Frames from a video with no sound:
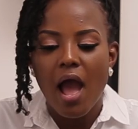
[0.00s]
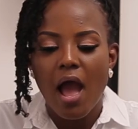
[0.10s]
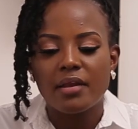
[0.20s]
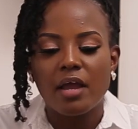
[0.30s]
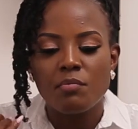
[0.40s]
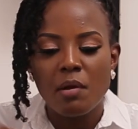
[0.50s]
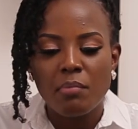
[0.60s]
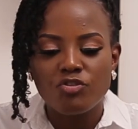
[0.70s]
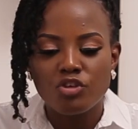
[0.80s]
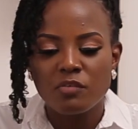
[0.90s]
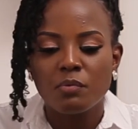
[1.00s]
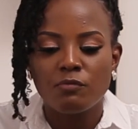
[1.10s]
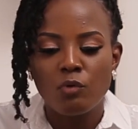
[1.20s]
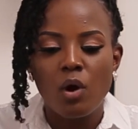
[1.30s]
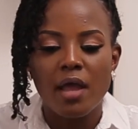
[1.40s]
And I remember just
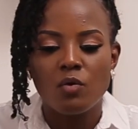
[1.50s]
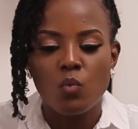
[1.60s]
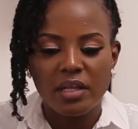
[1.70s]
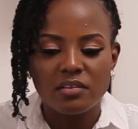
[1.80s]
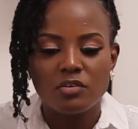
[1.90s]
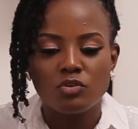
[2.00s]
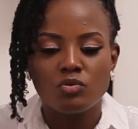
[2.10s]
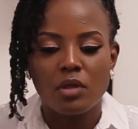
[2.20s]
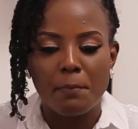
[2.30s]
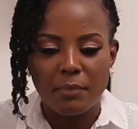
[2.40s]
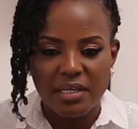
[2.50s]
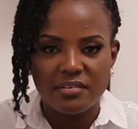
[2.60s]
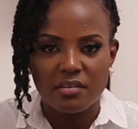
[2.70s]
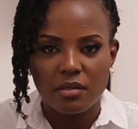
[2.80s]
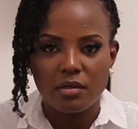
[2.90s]
before I went into the
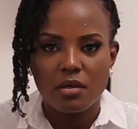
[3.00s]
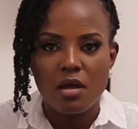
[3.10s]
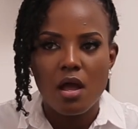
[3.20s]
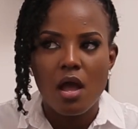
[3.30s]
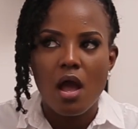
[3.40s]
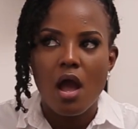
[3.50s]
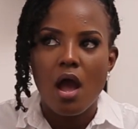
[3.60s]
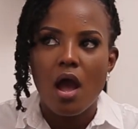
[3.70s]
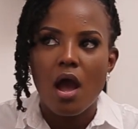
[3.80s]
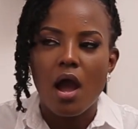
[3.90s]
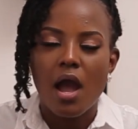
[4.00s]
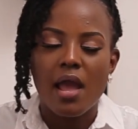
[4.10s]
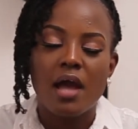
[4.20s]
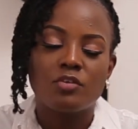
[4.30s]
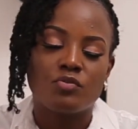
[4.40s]
meeting, I
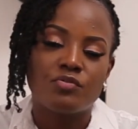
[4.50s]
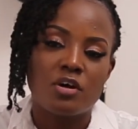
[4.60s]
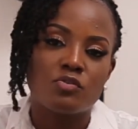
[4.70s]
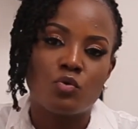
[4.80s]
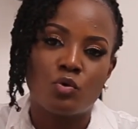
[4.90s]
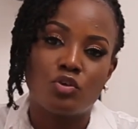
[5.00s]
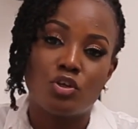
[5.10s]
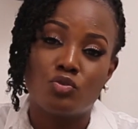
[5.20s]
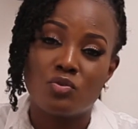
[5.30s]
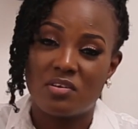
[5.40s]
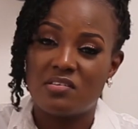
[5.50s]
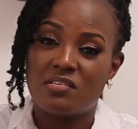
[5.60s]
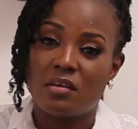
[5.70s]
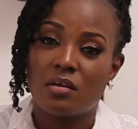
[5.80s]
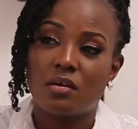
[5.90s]
had to first go into the
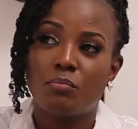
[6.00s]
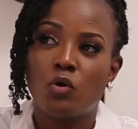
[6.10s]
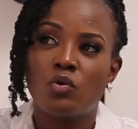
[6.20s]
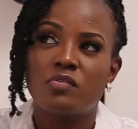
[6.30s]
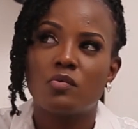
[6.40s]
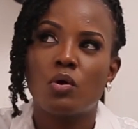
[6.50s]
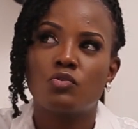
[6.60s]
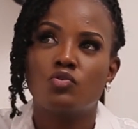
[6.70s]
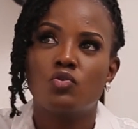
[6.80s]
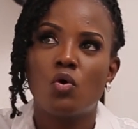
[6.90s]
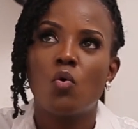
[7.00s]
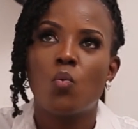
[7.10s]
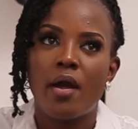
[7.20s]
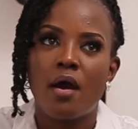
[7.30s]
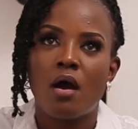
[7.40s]
sink because there was
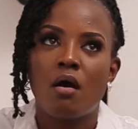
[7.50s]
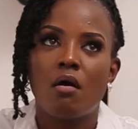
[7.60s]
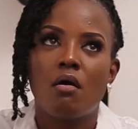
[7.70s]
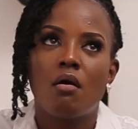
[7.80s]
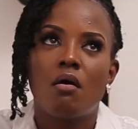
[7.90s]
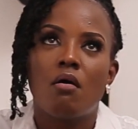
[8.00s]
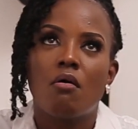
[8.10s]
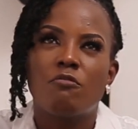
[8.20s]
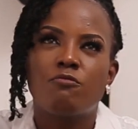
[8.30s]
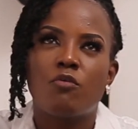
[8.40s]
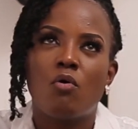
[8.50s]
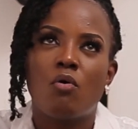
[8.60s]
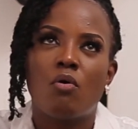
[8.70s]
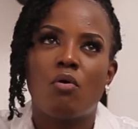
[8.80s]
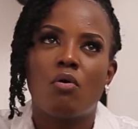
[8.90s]
nowhere
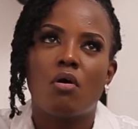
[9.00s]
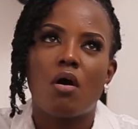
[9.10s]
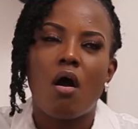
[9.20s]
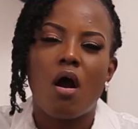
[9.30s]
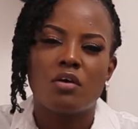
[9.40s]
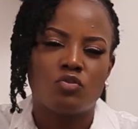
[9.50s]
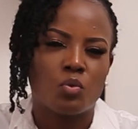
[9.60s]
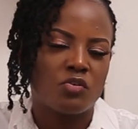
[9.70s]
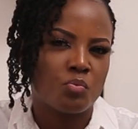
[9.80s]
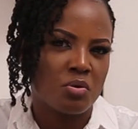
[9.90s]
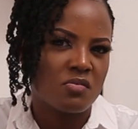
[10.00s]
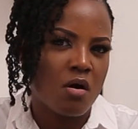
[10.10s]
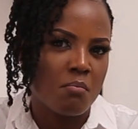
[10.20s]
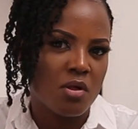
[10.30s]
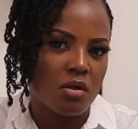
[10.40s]
for us to express
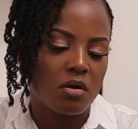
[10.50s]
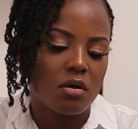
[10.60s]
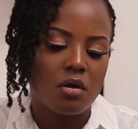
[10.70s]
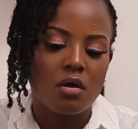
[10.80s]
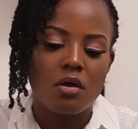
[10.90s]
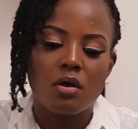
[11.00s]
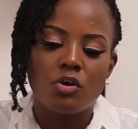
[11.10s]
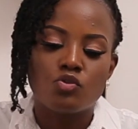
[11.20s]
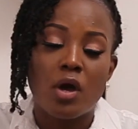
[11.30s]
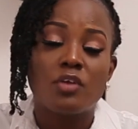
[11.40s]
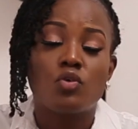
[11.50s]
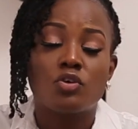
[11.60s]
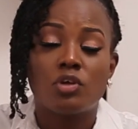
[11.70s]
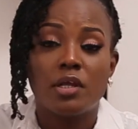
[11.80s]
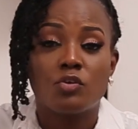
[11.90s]
our milk. So I had to
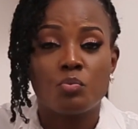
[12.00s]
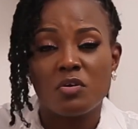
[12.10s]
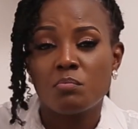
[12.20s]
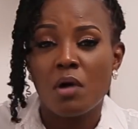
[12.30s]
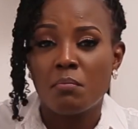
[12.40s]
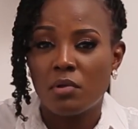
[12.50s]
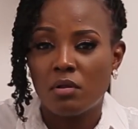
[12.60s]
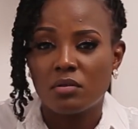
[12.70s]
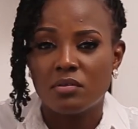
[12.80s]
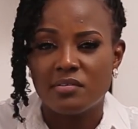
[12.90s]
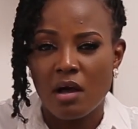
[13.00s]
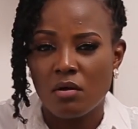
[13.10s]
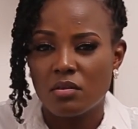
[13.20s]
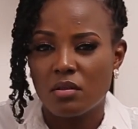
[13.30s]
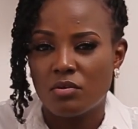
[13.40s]
actually express my milk
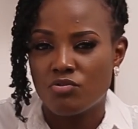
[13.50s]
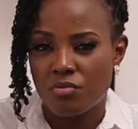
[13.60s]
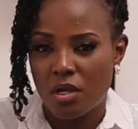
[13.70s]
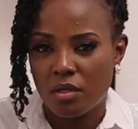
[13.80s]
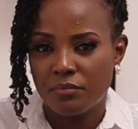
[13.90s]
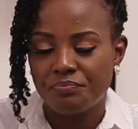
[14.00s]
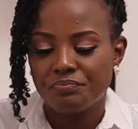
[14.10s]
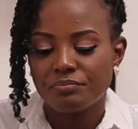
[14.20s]
down the drain.